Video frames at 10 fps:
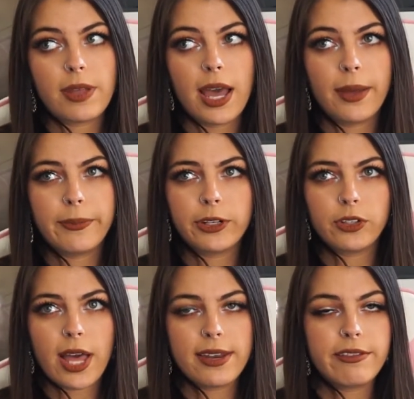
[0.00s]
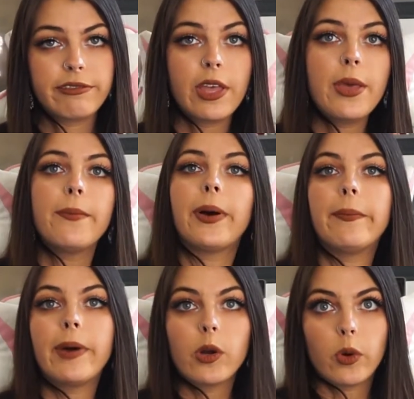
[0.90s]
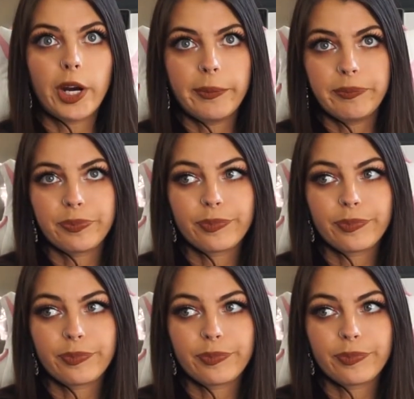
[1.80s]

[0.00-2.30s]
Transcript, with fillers: um, bundle kind of, but mugwort.